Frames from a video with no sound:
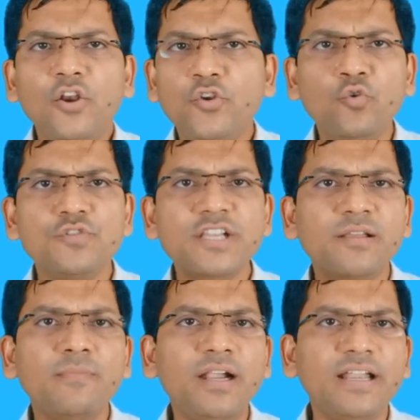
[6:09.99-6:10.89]
No
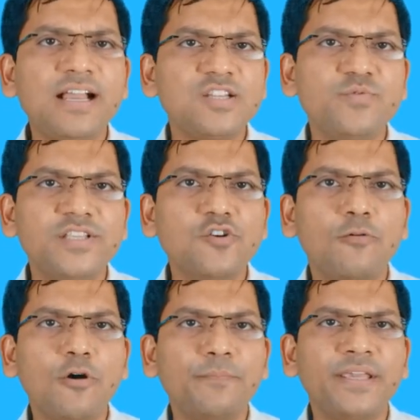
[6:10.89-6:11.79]
stigma attached with
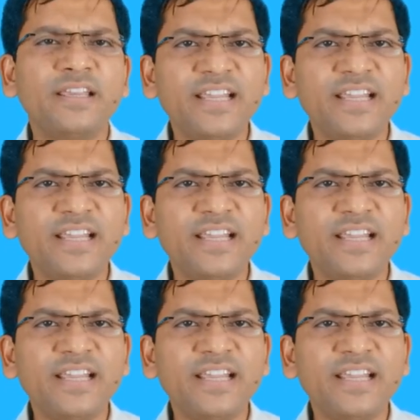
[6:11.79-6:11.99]
job hopping.